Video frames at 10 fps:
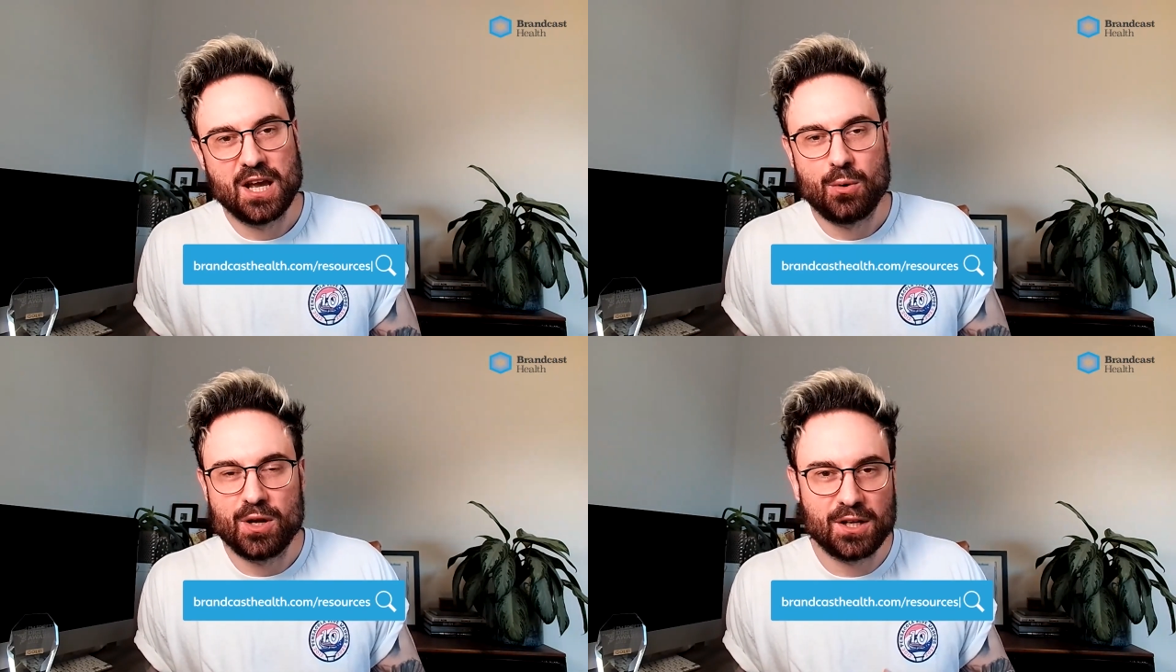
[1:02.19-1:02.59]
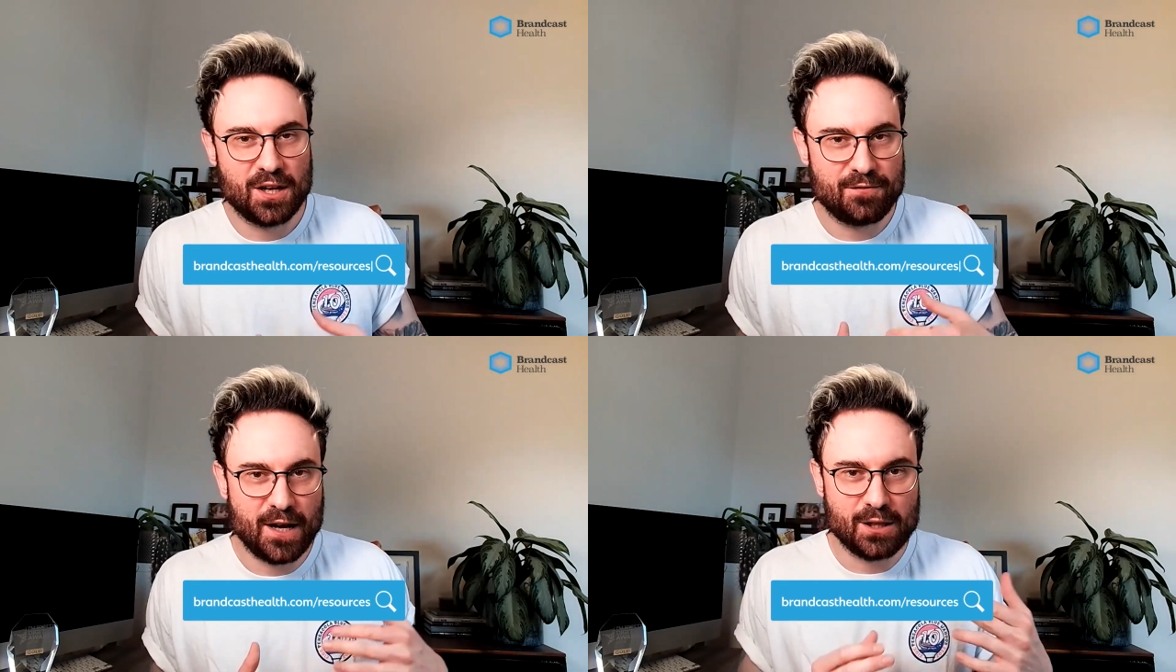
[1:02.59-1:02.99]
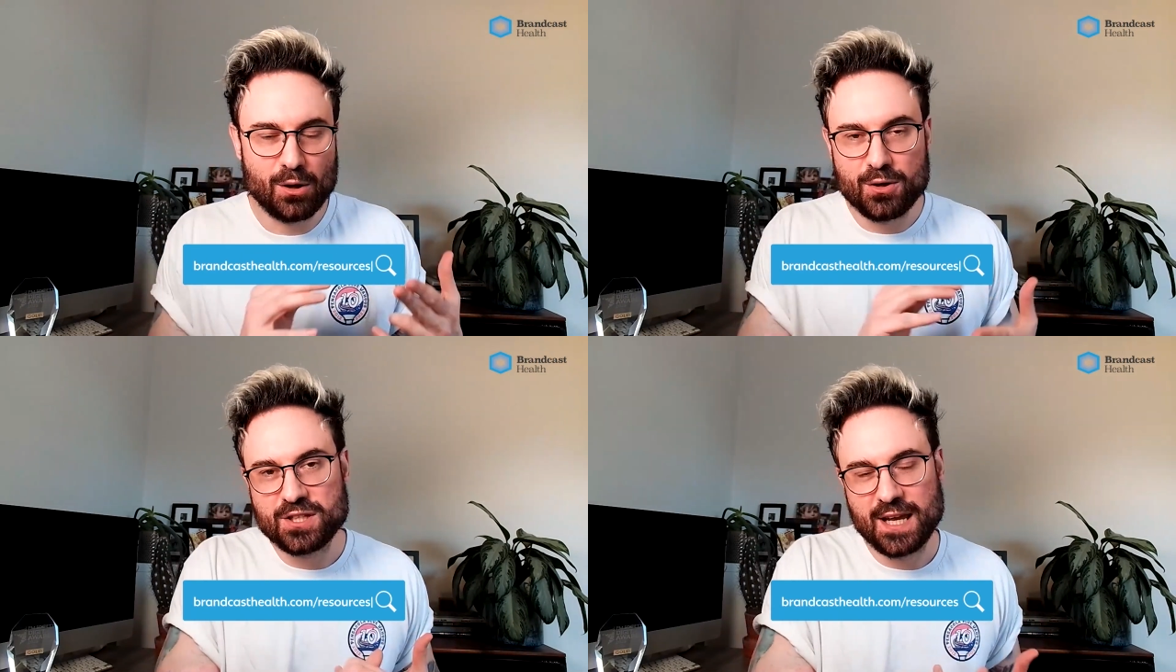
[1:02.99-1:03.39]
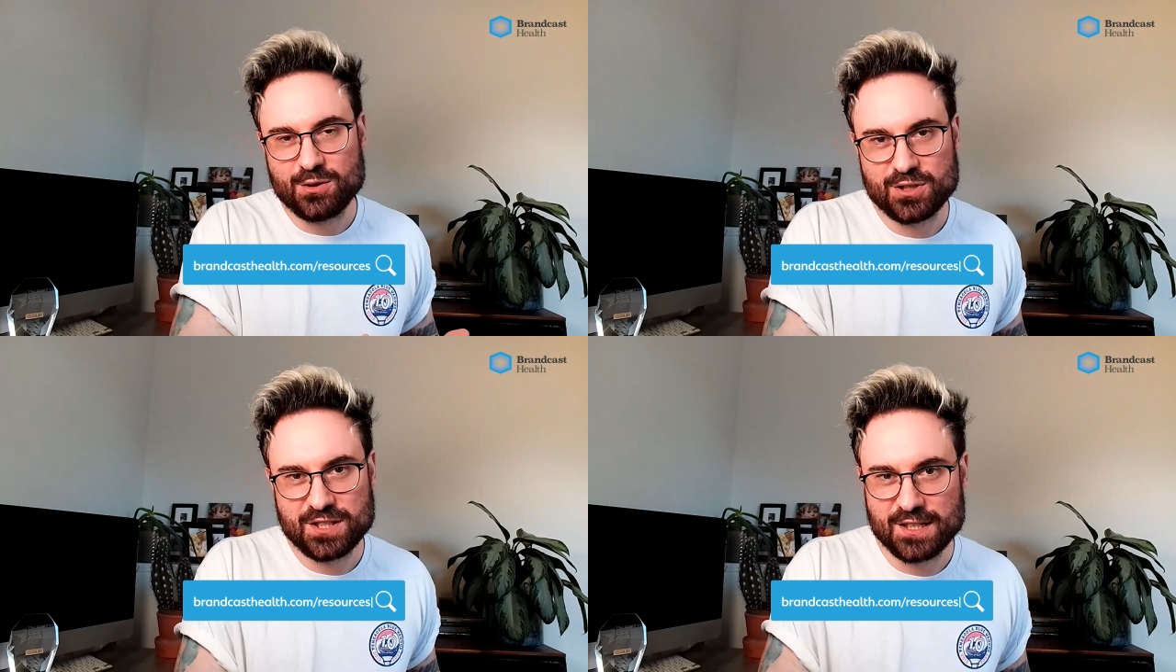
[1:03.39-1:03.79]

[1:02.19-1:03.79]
where you're going to find loads of interesting